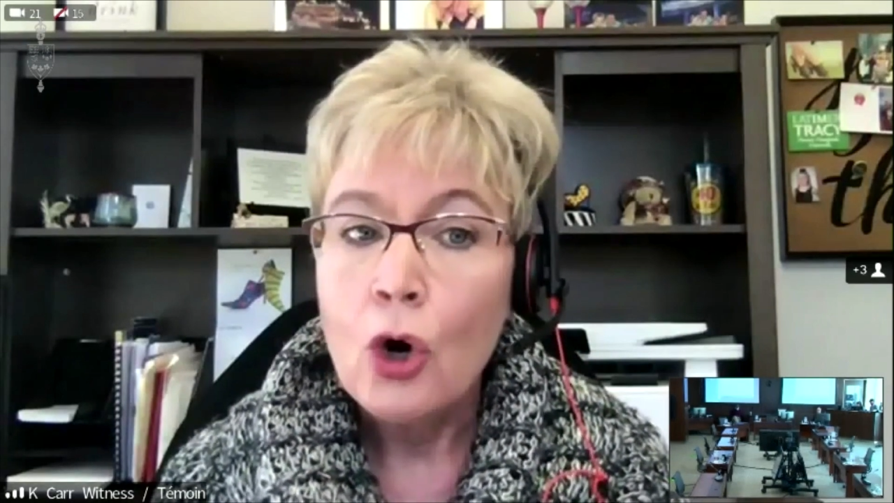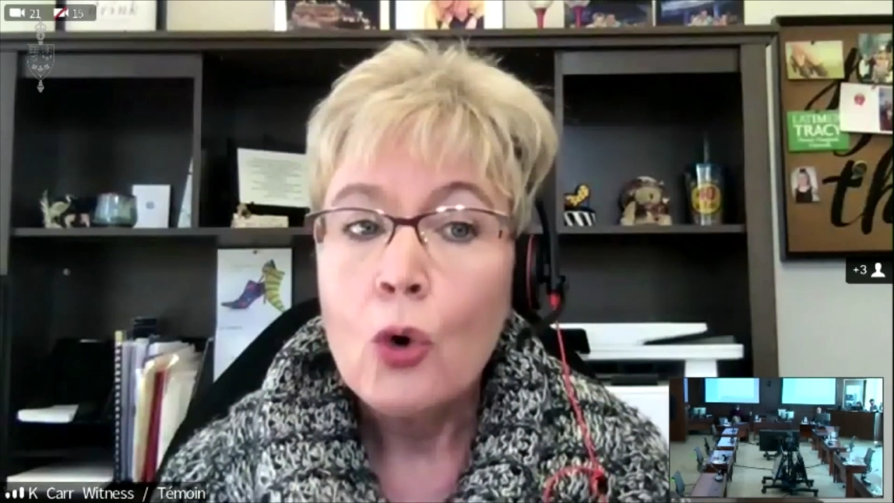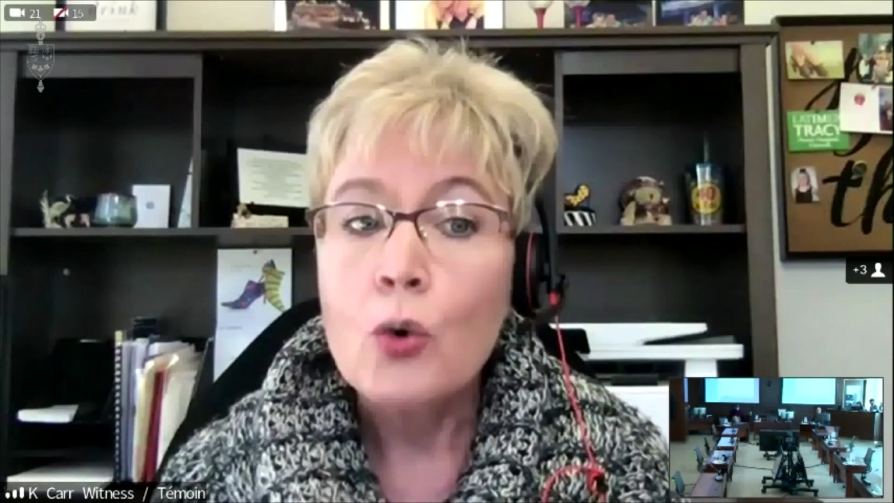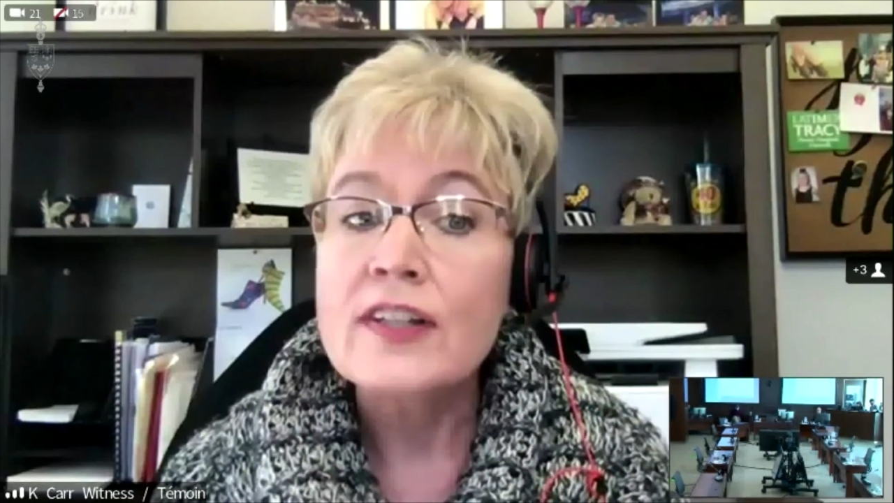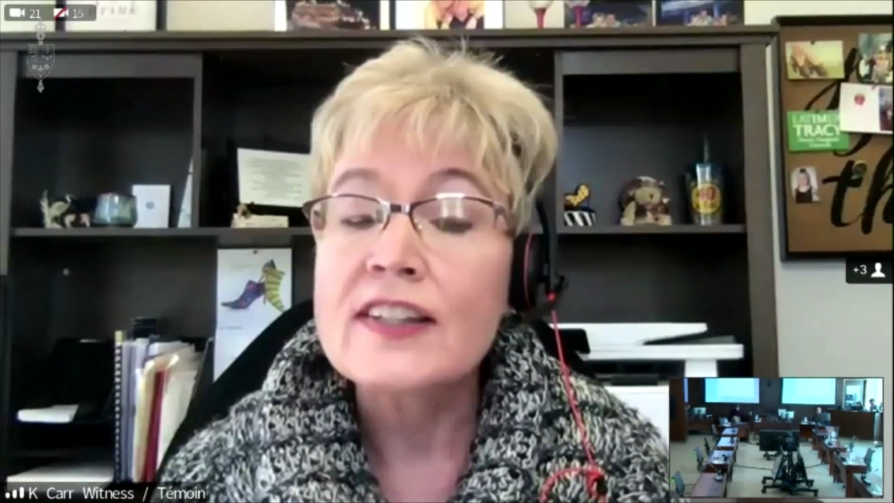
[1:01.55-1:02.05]

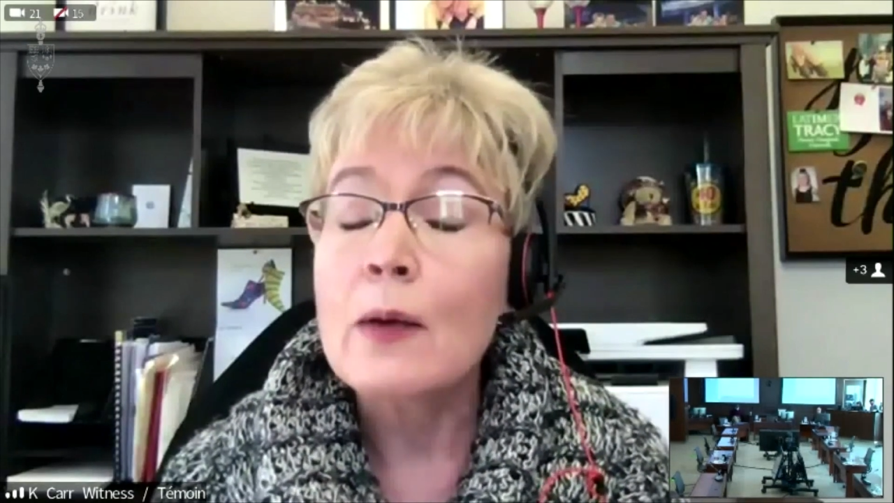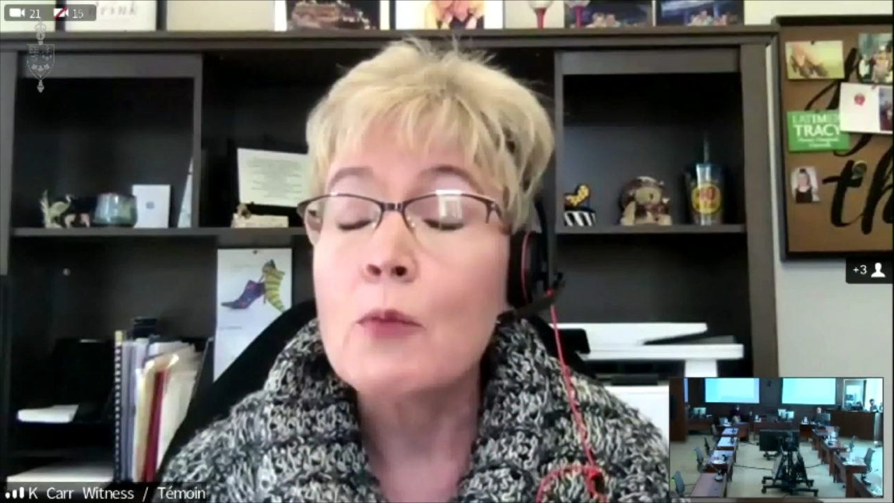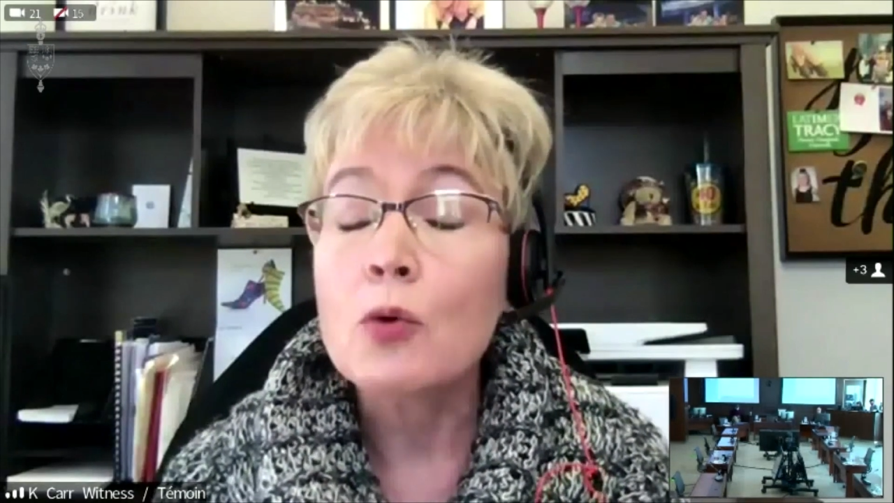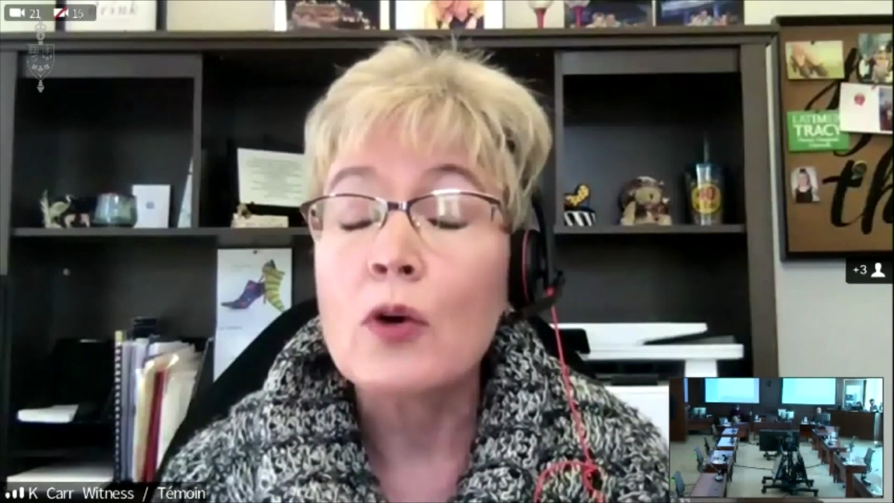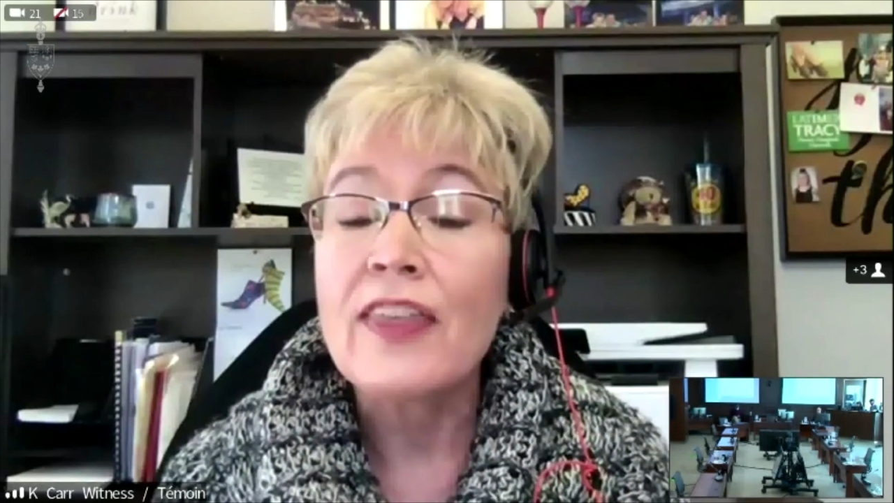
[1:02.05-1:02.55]
or
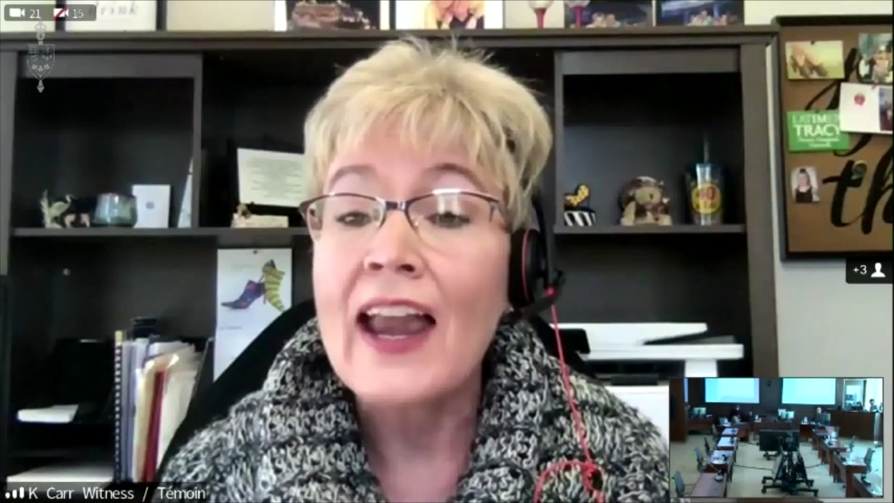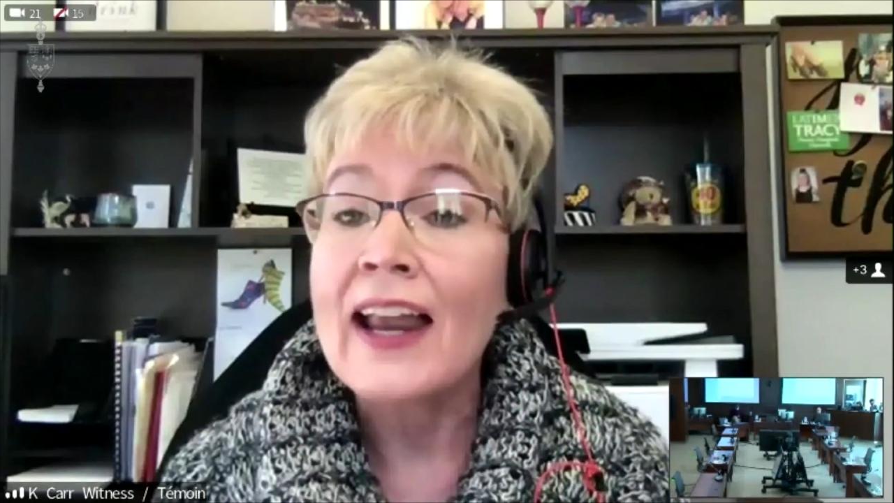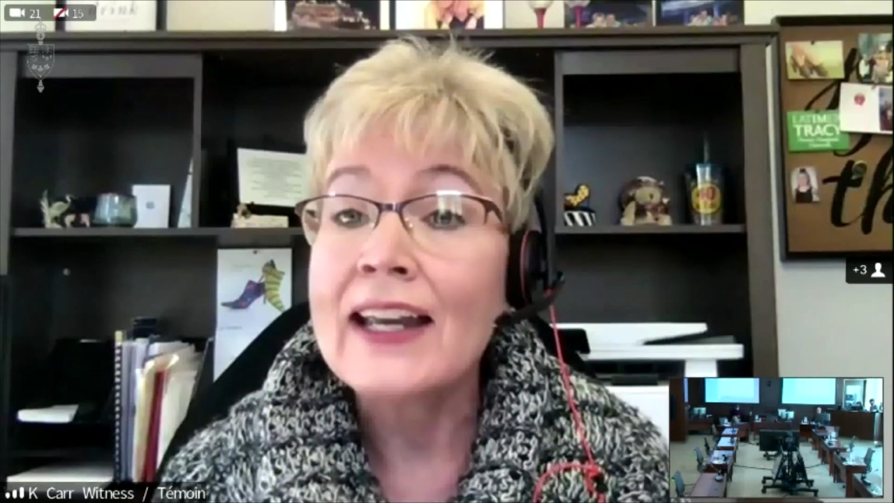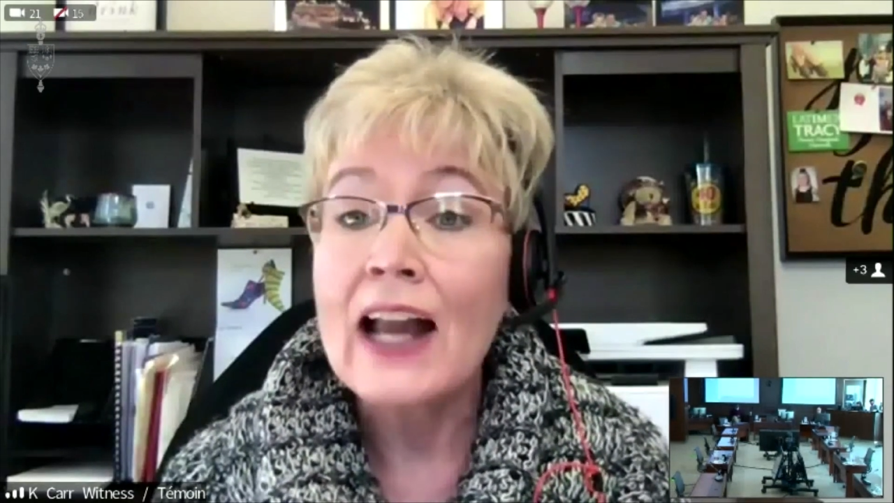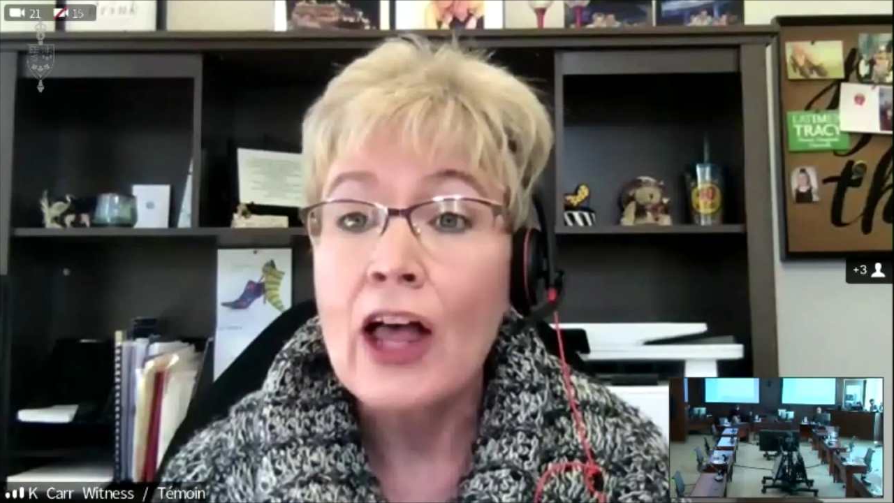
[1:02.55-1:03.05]
someone with
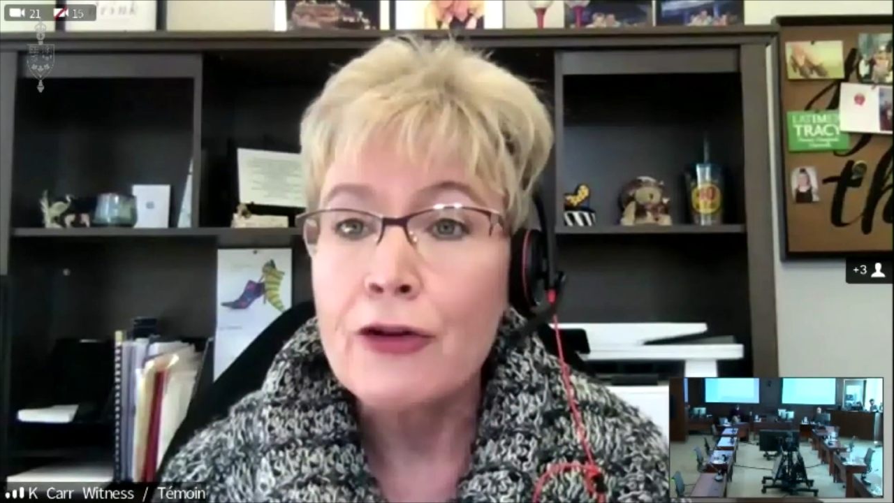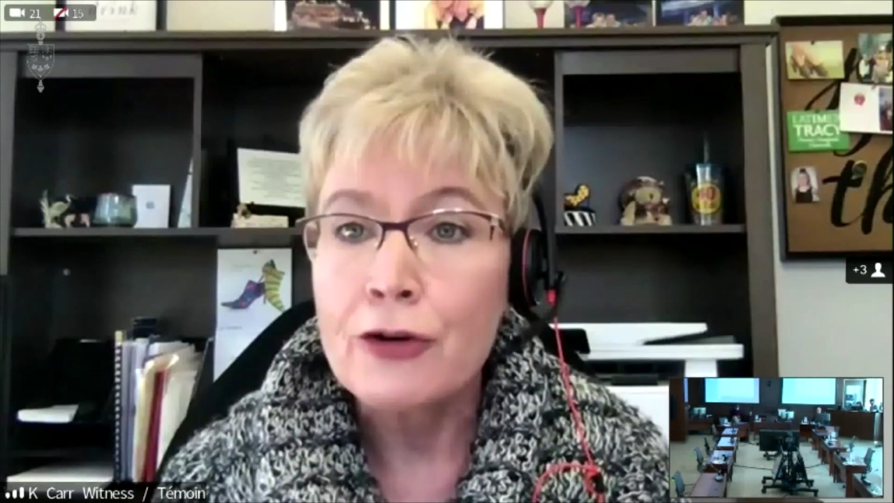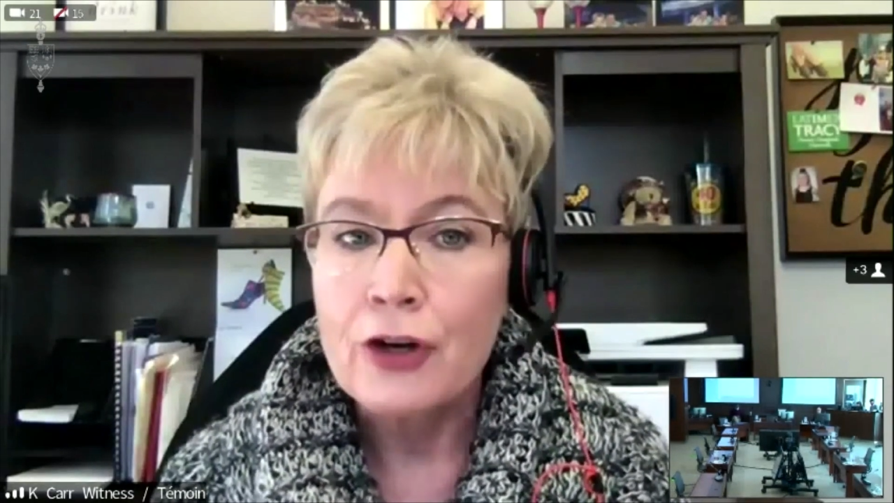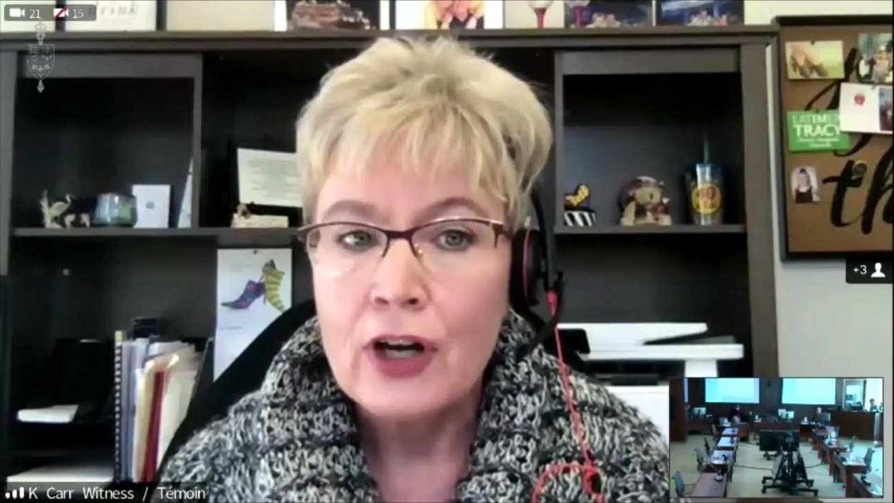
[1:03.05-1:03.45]
any other